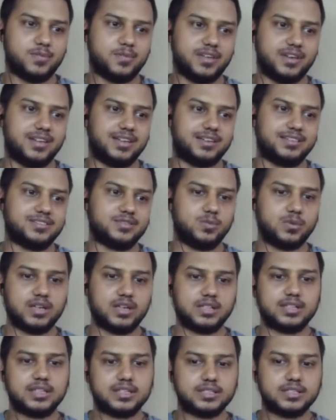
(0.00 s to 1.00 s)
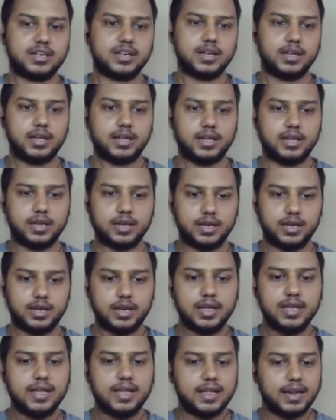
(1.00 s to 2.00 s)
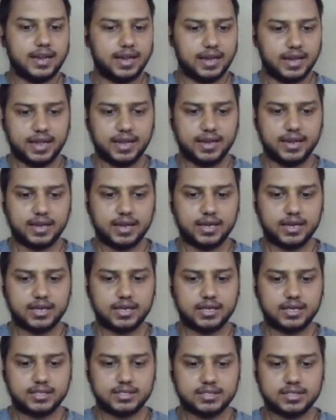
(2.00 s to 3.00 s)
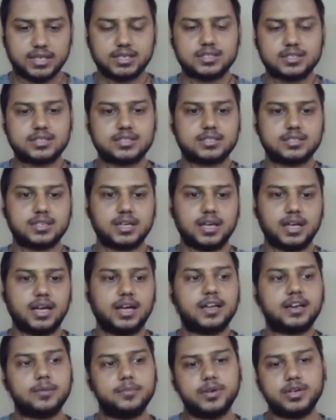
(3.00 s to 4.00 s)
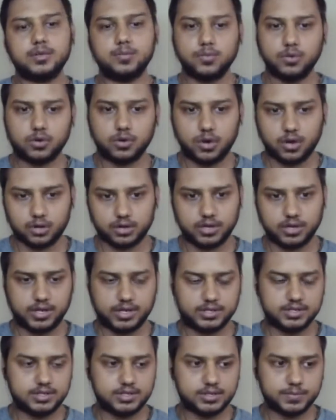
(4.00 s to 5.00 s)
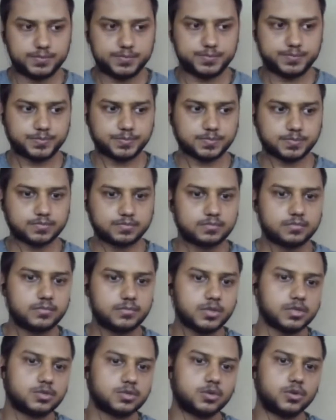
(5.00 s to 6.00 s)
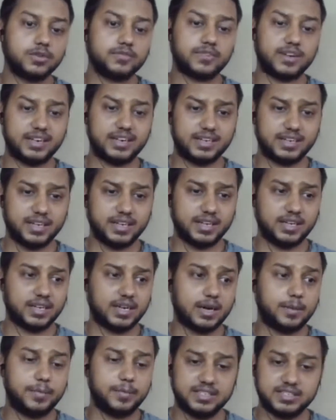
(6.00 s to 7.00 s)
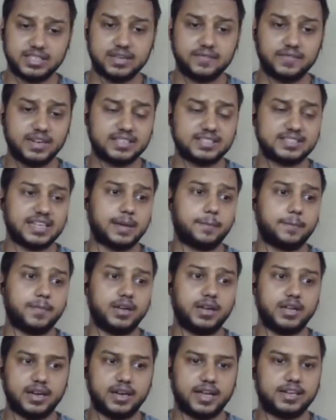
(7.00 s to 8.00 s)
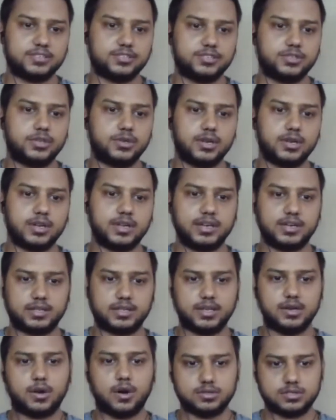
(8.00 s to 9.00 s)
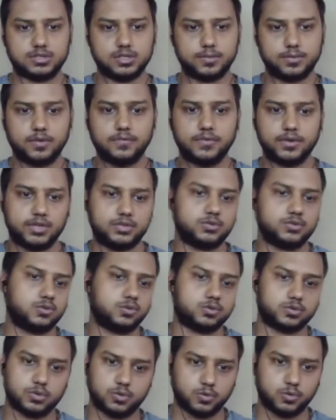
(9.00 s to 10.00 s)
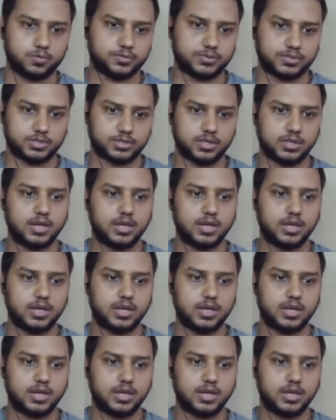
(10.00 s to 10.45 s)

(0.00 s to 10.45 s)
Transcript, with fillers: opinion so one thing that i like is things are a bit more organized so if i take a base level example in azure you'll get the concept of resource groups